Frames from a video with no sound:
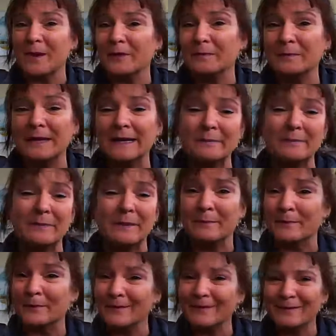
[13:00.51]
inspired to meet the
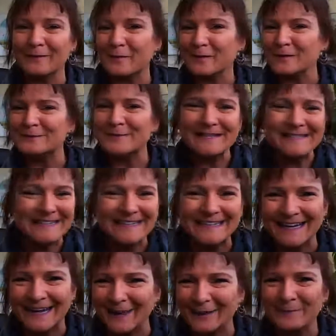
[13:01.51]
people who are the orange belts
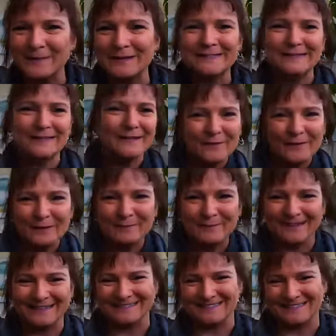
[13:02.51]
and the yellow belts and the
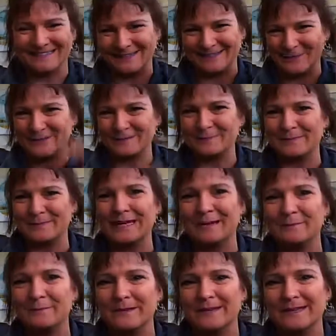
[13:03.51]
green belts, so to
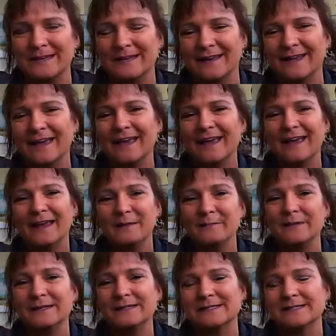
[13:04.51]
speak,
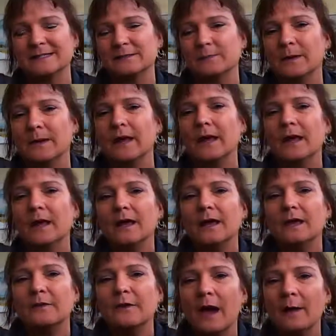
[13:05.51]
in business. But
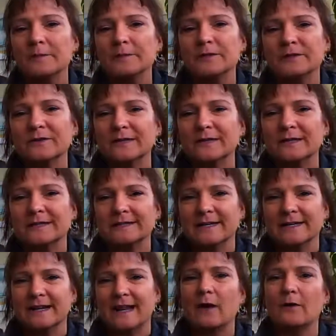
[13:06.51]
the opportunity
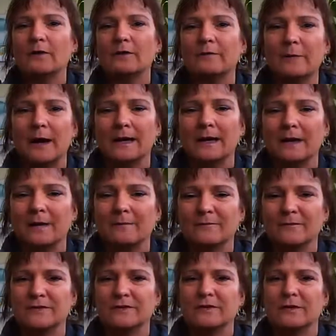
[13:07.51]
to get out of my
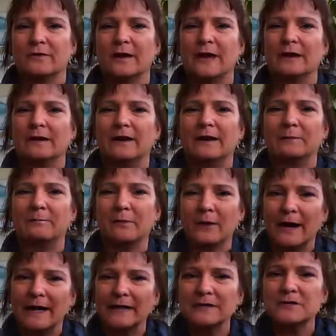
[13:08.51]
comfort zone and
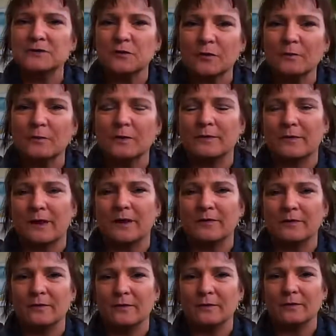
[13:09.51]
brainstorm with
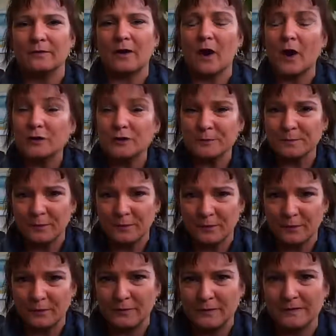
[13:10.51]
other
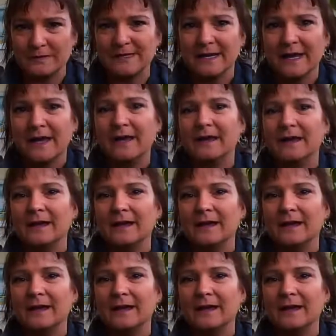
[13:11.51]
entrepreneurs